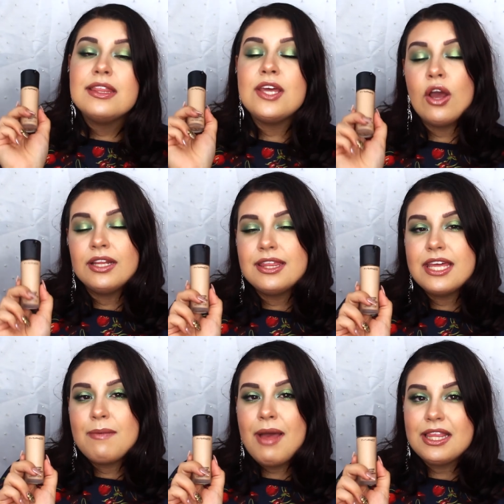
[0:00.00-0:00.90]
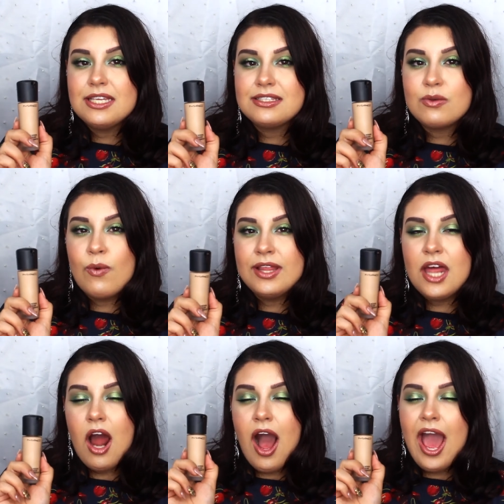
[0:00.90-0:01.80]
The only thing about this one
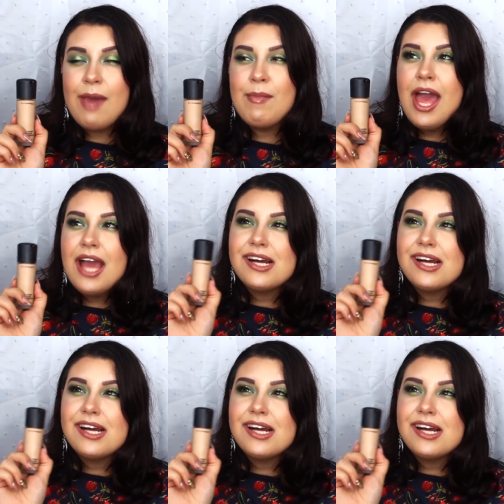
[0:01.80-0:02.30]
that I'm